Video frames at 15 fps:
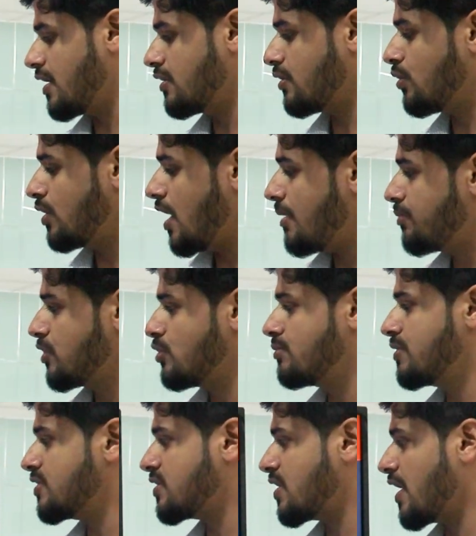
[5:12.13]
Ola
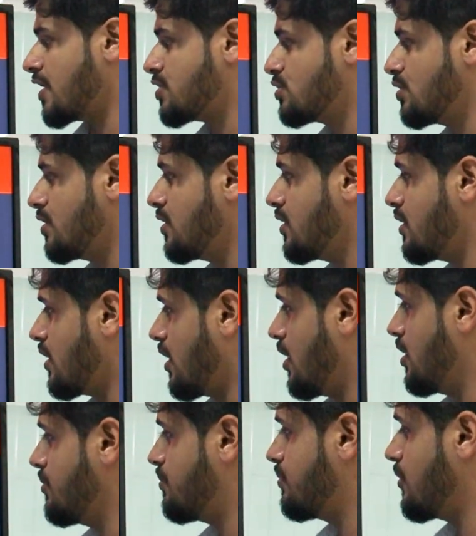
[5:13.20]
Cube is actually
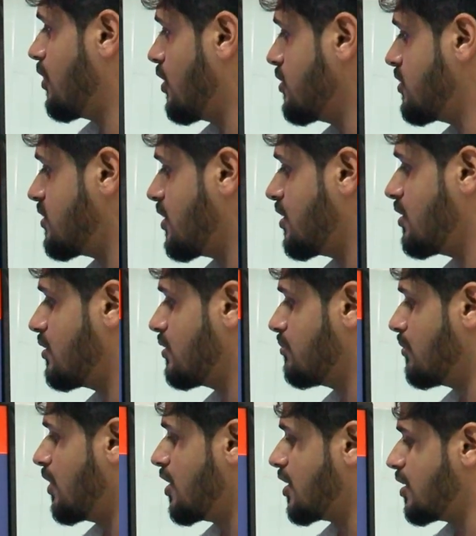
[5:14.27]
help us in
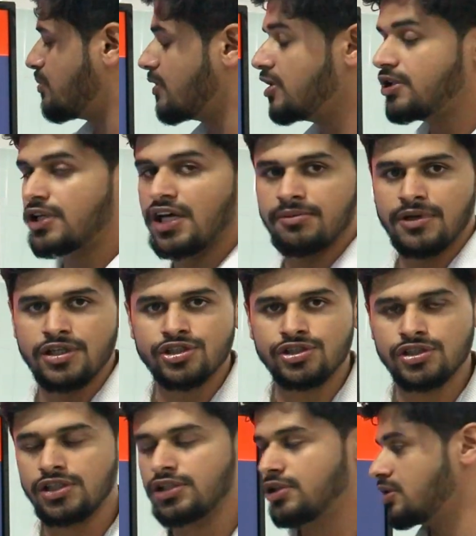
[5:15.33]
multiple
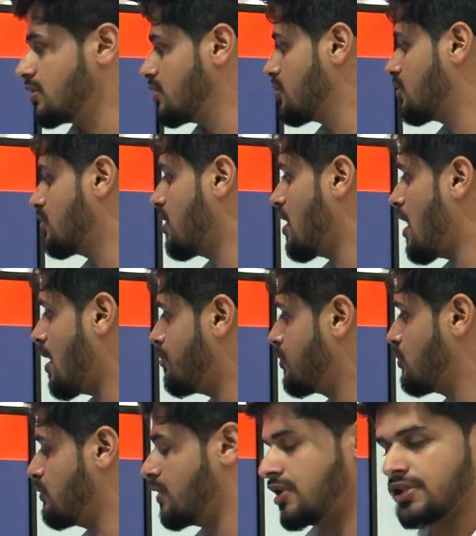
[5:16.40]
dimensional
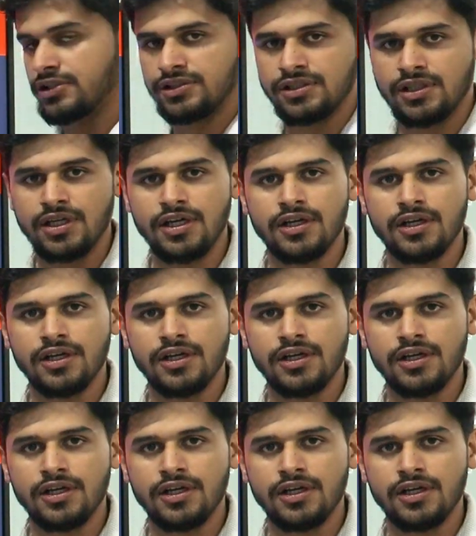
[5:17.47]
app queries.